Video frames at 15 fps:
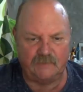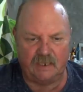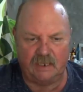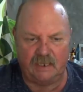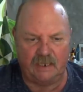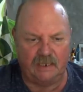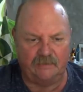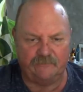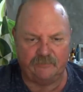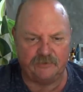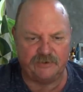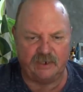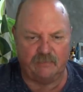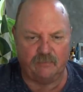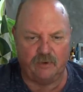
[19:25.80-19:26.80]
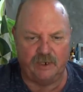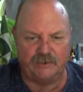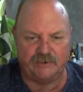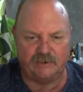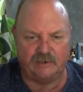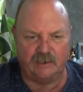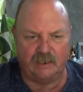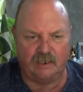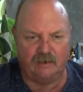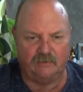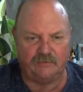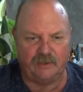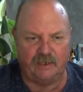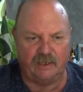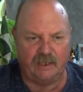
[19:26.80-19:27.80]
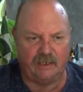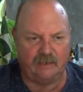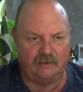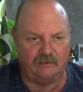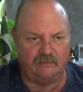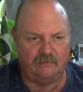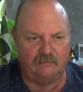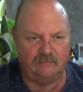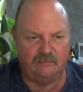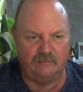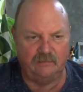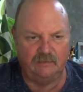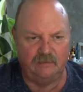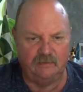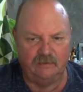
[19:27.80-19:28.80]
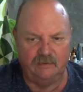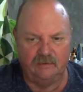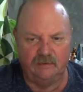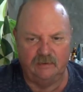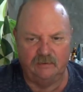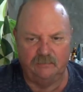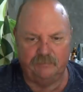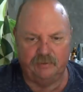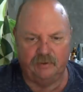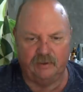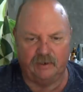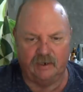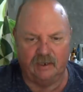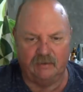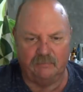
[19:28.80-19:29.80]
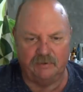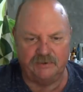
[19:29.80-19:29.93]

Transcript: And for some reason, I don't think I can pull it up.